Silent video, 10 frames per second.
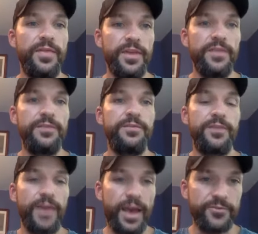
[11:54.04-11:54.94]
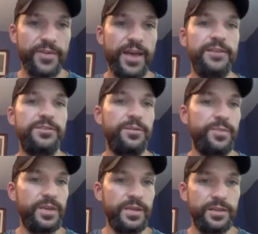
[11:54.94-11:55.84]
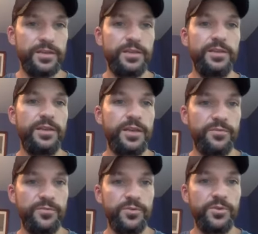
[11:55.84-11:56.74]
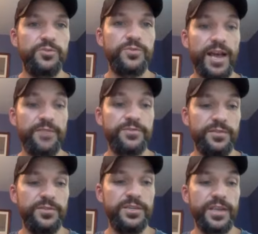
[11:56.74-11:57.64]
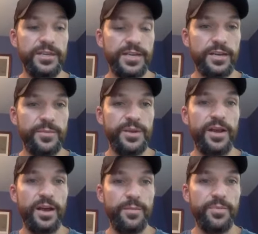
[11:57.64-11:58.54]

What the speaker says: And then after that, it's going to be get a full draft of the design document up.